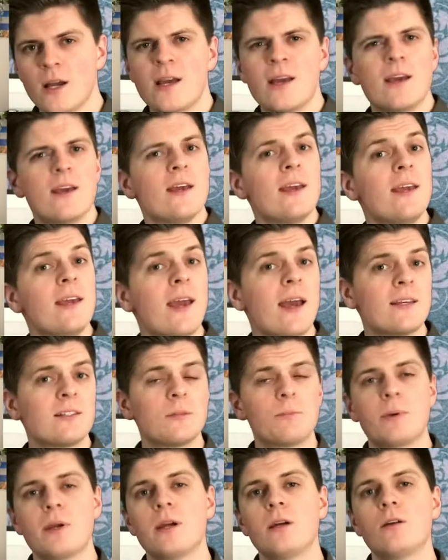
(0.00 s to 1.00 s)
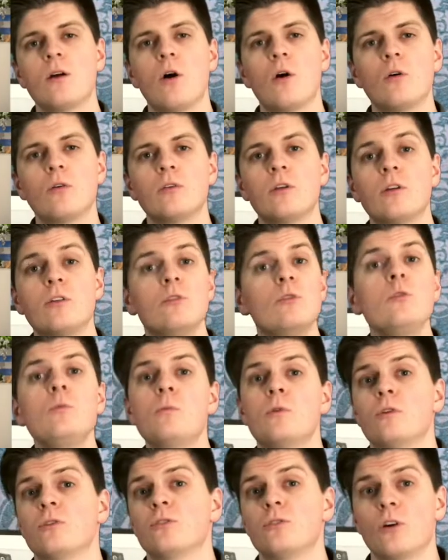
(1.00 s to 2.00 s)
He has appeared on
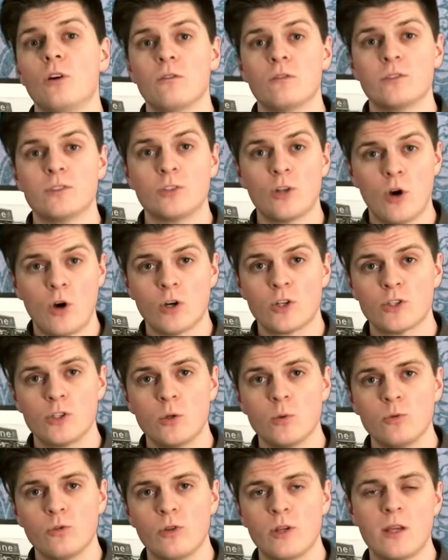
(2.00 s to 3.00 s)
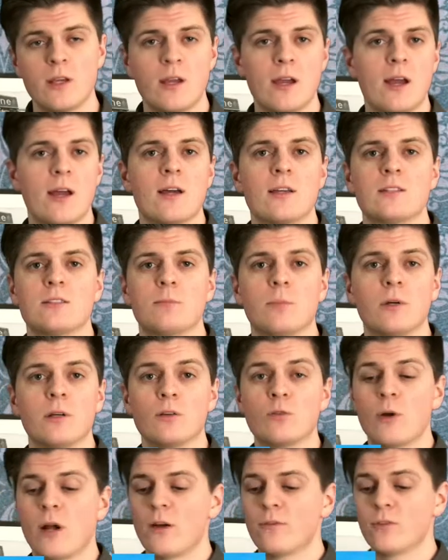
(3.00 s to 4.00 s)
numerous of talk shows. He has been
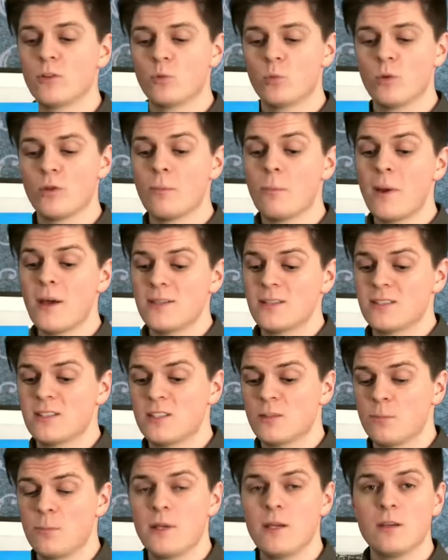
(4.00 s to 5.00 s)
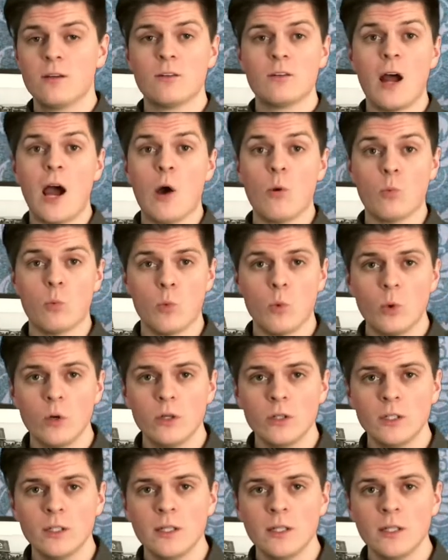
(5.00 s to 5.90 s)
crafted with the Best Speaker Award,